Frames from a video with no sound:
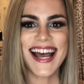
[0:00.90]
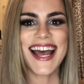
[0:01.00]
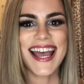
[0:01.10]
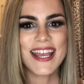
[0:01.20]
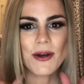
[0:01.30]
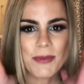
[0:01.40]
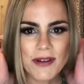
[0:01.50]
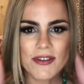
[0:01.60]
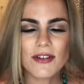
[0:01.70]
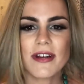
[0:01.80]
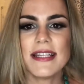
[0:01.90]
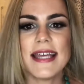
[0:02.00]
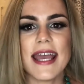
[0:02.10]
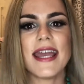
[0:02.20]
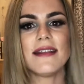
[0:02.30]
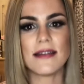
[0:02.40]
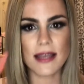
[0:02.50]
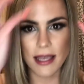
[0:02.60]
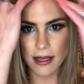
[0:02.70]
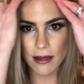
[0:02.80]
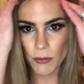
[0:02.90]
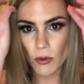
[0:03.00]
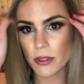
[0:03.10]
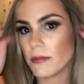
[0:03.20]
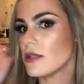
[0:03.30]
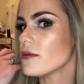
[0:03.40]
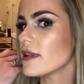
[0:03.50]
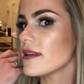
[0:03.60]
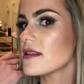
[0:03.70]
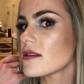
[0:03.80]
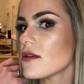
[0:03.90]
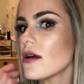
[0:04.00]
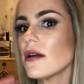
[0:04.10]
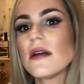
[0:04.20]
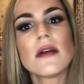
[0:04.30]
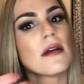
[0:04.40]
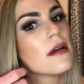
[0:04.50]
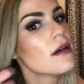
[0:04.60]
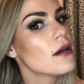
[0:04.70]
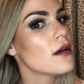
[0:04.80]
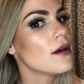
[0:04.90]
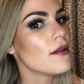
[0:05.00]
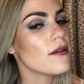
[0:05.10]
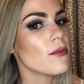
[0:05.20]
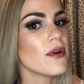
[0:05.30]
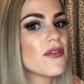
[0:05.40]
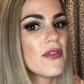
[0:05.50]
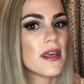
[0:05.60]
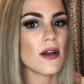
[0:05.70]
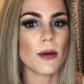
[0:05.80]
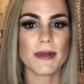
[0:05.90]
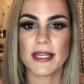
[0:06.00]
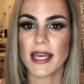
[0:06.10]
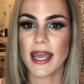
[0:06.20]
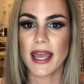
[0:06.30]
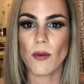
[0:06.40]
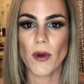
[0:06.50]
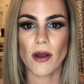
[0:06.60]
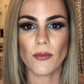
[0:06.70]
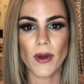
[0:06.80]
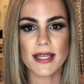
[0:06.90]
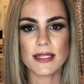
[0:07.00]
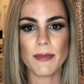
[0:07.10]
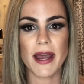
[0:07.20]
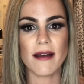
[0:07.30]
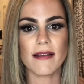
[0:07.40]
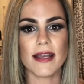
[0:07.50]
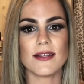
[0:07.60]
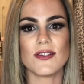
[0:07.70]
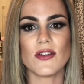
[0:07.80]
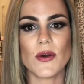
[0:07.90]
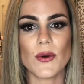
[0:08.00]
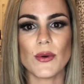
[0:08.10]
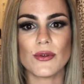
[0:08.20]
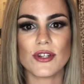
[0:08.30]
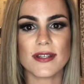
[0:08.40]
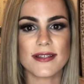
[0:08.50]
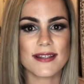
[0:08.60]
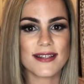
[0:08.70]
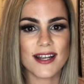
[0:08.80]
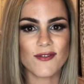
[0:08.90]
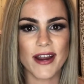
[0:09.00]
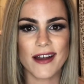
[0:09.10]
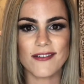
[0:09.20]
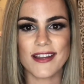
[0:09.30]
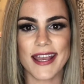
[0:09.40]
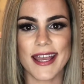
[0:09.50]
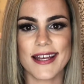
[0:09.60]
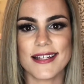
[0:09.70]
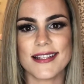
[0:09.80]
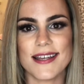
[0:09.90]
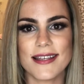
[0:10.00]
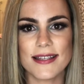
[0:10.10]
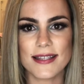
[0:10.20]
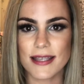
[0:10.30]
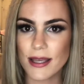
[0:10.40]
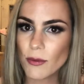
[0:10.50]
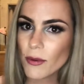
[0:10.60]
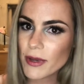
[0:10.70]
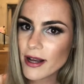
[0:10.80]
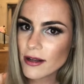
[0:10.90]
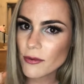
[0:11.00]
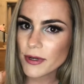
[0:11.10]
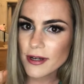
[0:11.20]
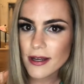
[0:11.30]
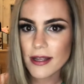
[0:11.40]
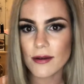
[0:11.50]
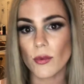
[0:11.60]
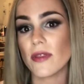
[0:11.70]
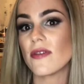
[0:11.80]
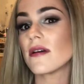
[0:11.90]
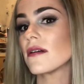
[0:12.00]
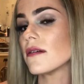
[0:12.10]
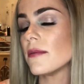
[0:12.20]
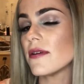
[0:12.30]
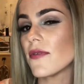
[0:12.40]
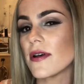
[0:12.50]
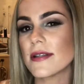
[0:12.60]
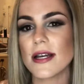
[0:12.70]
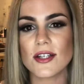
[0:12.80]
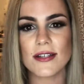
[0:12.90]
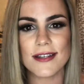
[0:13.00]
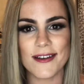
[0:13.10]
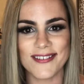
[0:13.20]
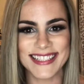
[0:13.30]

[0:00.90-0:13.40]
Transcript: Hi, hope you're having a great day. Today I'm going to be doing this look with the Urban Decay Wild West palette, so just stick around and see what we got going on with a little bit of false lashes too.